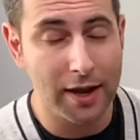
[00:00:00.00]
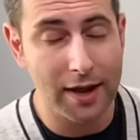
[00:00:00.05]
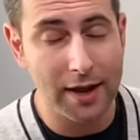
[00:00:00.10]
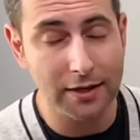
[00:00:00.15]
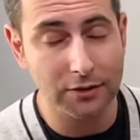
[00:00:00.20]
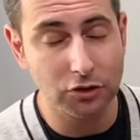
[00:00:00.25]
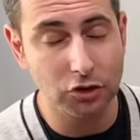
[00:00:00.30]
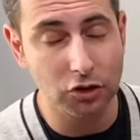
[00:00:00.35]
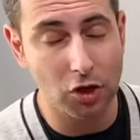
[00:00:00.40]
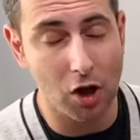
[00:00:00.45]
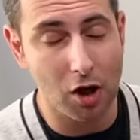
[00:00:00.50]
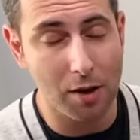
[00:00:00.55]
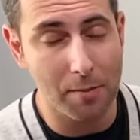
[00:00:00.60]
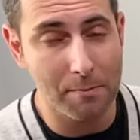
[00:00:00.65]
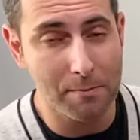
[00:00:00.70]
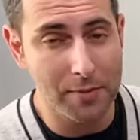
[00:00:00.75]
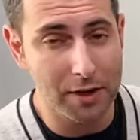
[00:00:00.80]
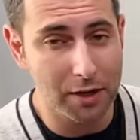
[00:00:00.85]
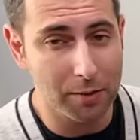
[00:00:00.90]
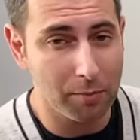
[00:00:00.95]
and saw a
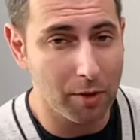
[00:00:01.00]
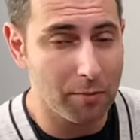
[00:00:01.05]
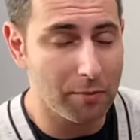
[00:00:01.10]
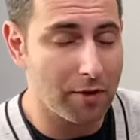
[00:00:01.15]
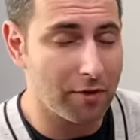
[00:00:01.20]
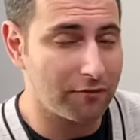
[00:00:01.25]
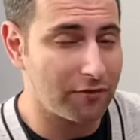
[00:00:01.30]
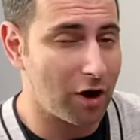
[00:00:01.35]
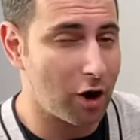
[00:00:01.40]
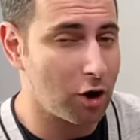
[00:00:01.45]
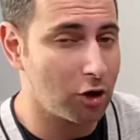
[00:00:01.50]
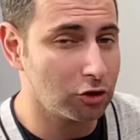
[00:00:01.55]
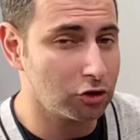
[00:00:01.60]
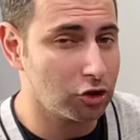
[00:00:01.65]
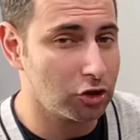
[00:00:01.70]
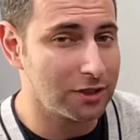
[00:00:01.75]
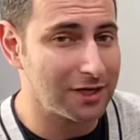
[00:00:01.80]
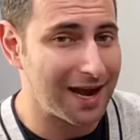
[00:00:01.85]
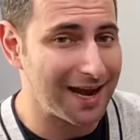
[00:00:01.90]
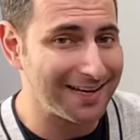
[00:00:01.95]
minimum of one
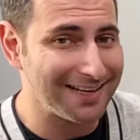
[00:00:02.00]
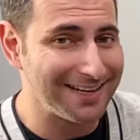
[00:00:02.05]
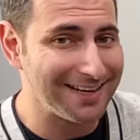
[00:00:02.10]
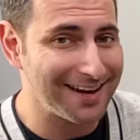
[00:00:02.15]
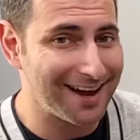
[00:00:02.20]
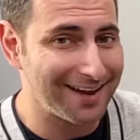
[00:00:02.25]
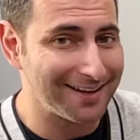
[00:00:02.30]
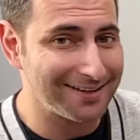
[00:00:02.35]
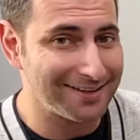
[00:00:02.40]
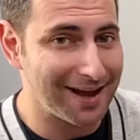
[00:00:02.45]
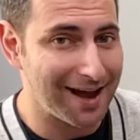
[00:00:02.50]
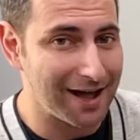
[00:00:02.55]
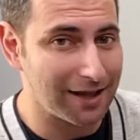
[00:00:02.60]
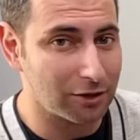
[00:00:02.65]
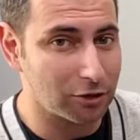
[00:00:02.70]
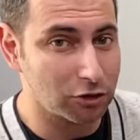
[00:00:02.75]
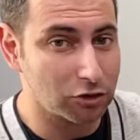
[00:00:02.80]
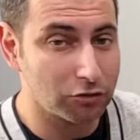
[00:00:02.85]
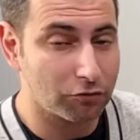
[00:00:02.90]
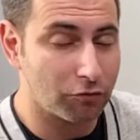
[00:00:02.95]
hundred ninety-nine
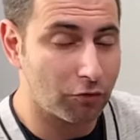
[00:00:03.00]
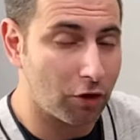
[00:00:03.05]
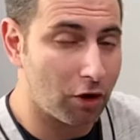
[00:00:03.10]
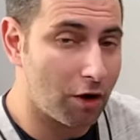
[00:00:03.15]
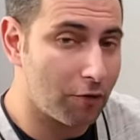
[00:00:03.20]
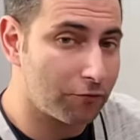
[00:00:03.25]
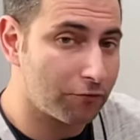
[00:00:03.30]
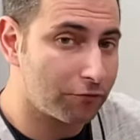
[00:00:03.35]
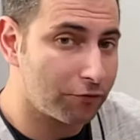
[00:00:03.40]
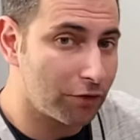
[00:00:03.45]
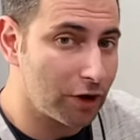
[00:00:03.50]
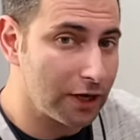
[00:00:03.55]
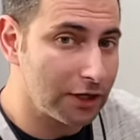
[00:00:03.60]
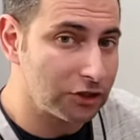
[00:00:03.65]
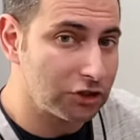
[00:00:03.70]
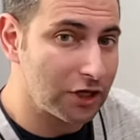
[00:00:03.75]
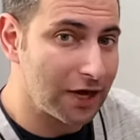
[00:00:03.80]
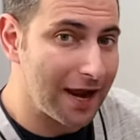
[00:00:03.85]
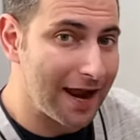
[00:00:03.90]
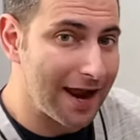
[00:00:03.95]
dollars for a fridge